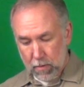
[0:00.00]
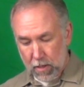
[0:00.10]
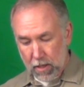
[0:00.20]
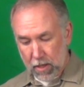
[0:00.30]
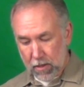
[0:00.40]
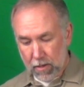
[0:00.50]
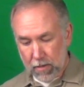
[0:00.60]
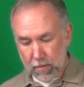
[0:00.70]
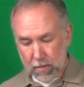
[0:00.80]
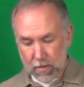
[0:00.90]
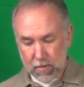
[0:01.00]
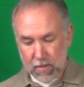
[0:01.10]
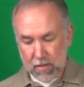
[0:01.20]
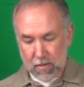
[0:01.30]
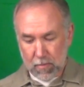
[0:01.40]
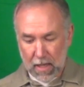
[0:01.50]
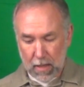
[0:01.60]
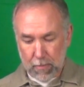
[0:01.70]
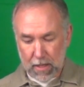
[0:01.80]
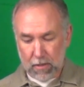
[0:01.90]
Another system
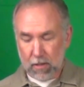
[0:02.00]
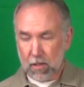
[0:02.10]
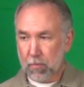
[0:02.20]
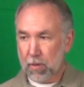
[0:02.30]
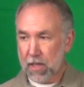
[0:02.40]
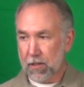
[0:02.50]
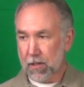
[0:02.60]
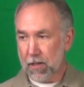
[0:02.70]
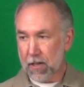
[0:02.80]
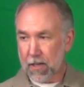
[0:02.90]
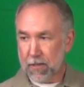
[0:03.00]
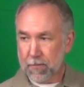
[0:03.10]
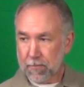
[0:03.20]
came out called Predator Guard,